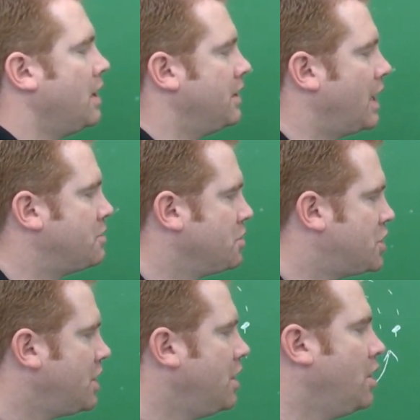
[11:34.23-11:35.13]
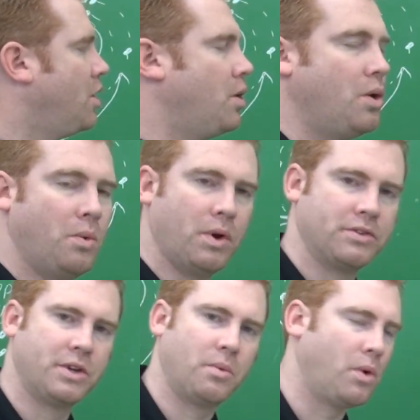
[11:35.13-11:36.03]
Nitrogen, what
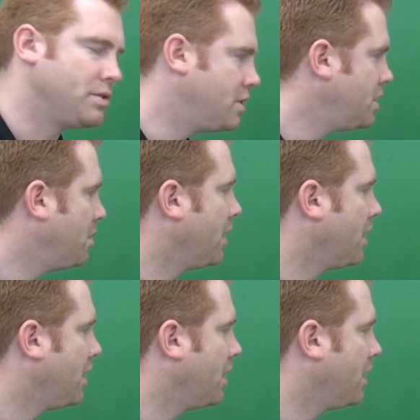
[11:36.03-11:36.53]
does it want to do?